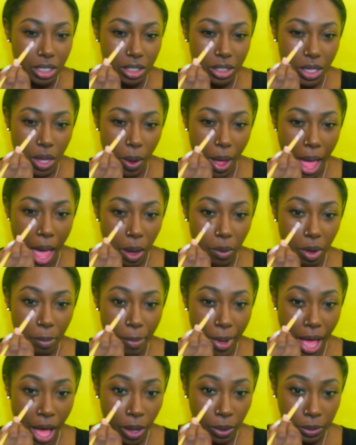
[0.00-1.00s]
So how
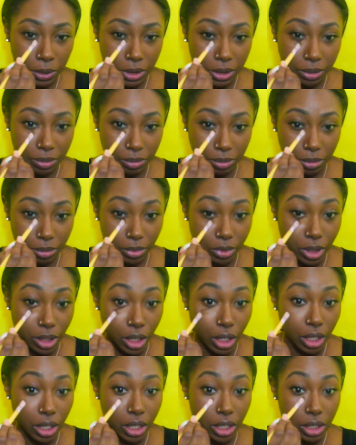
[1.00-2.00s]
about
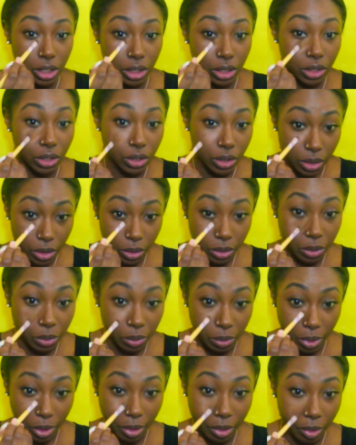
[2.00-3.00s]

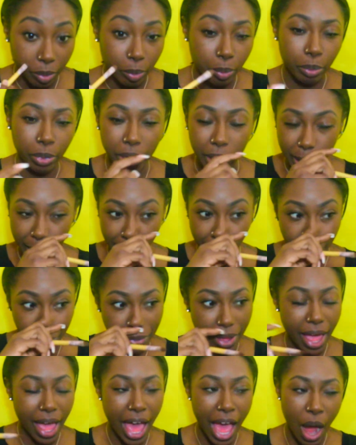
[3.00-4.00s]
you bring
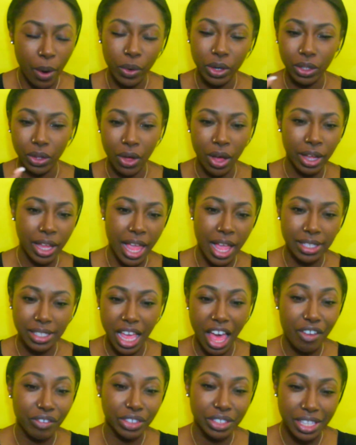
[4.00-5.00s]
up our long ass
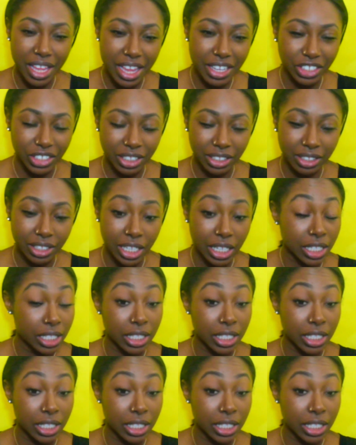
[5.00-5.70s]
conversation,